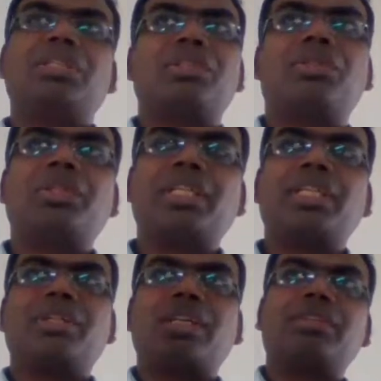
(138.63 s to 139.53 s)
So
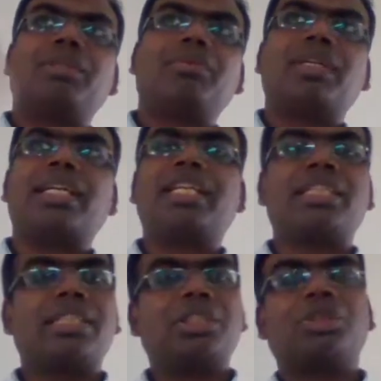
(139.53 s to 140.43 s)
here you have some
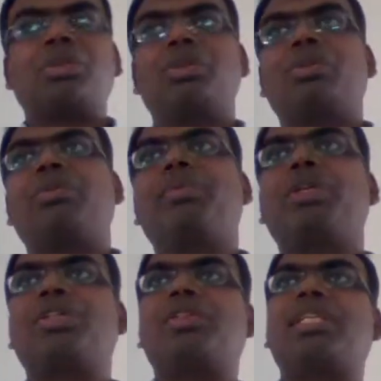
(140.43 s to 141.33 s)
gradation. So
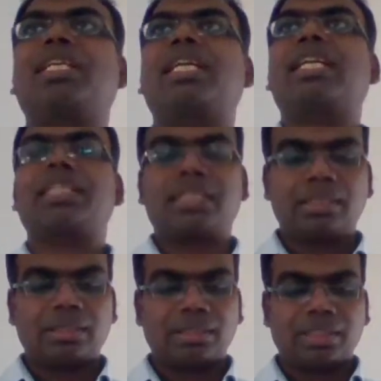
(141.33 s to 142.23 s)
because of the
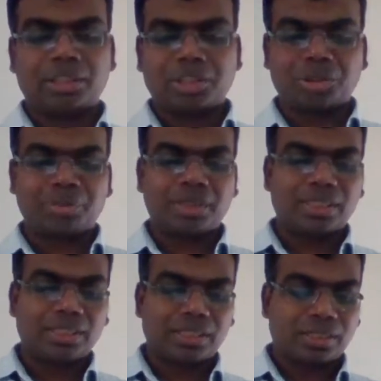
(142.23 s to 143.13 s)
gradation, excuse me,
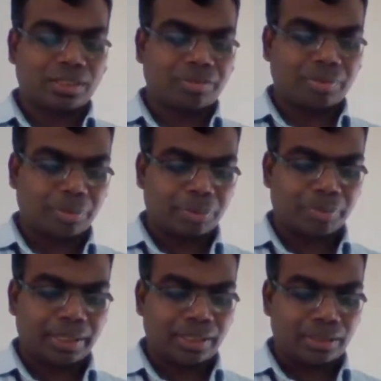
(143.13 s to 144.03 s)
I'll just turn off my
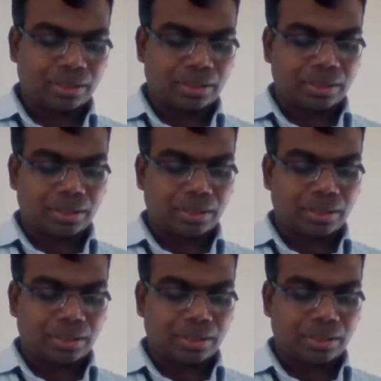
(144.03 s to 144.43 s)
mic, right?